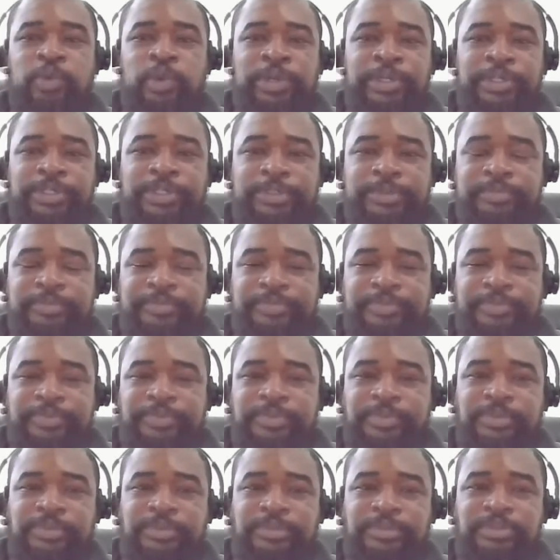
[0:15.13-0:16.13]
Of course,
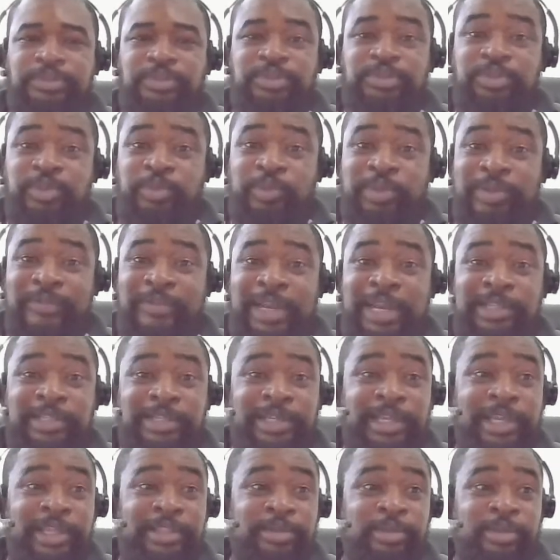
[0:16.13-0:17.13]
we have a
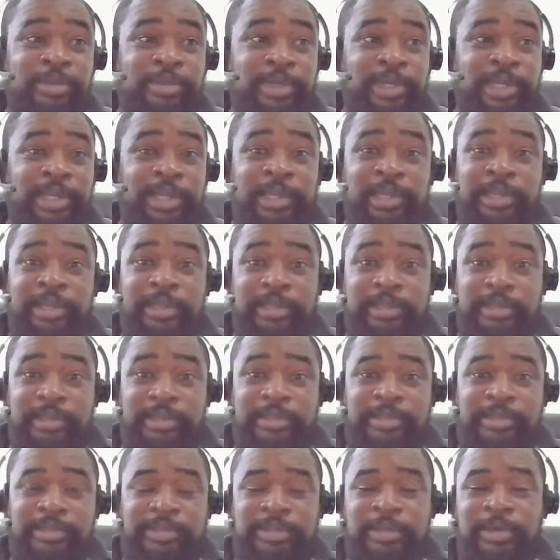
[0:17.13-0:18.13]
lot to get through today,
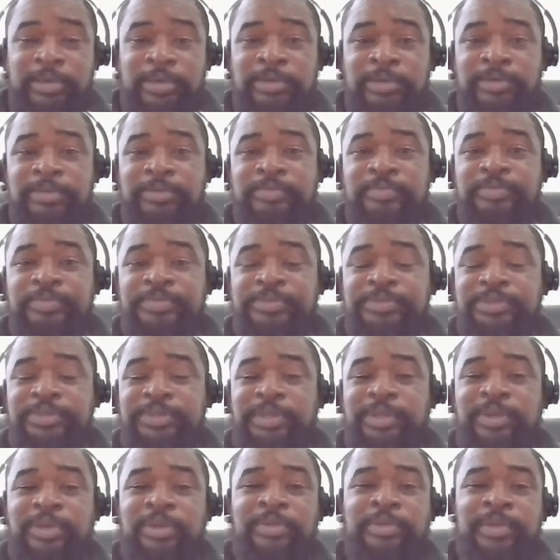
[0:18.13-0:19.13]
and so
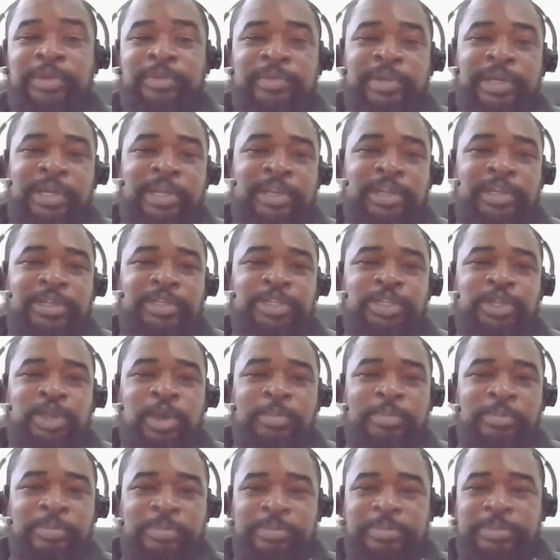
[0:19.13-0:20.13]
we're gonna
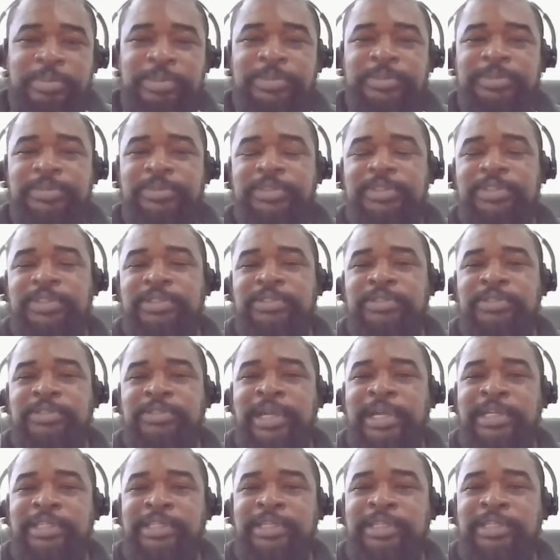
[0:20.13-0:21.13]
jump
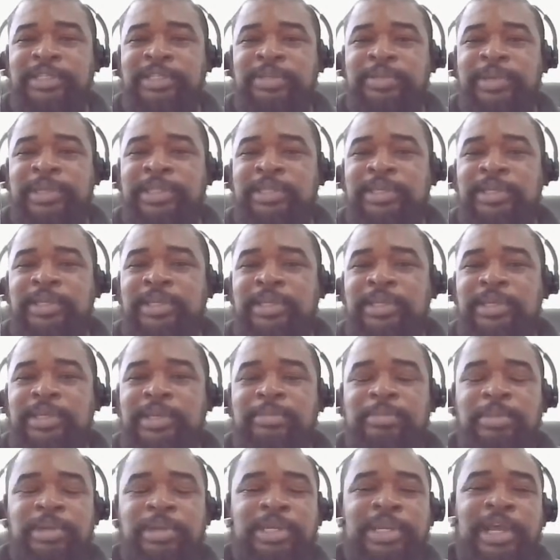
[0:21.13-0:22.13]
right into it.
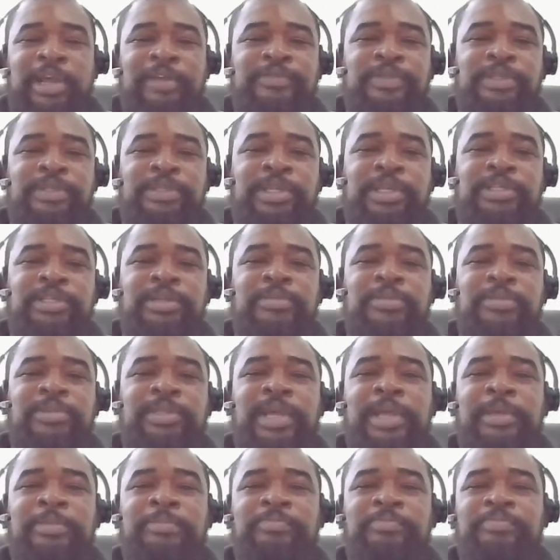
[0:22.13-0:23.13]
But I have to take some
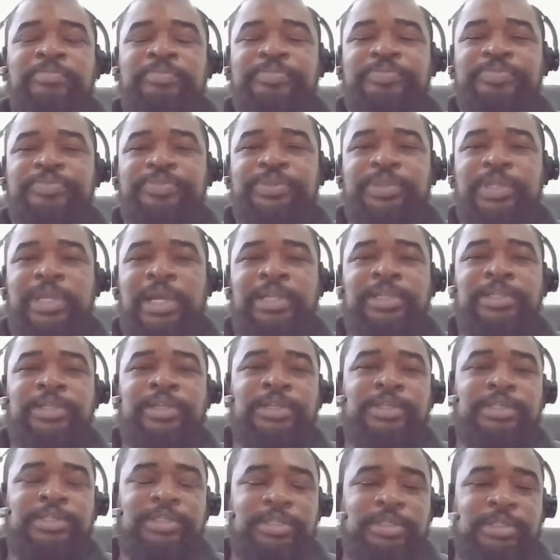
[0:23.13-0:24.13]
time
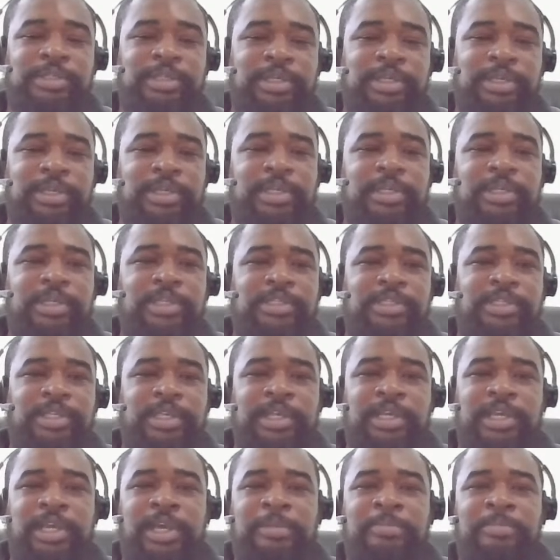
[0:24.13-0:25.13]
and just
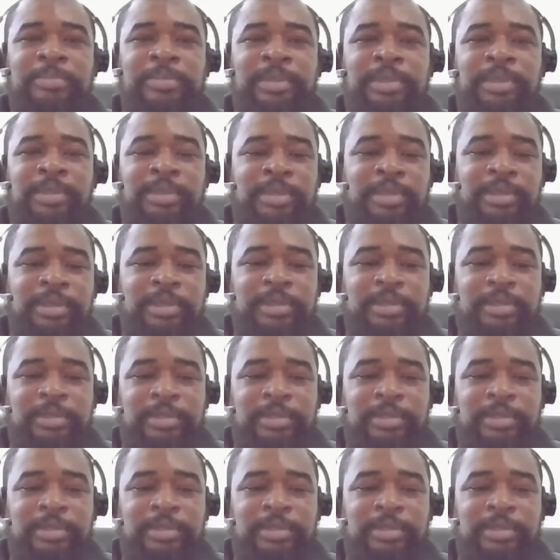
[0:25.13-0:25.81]
say a big,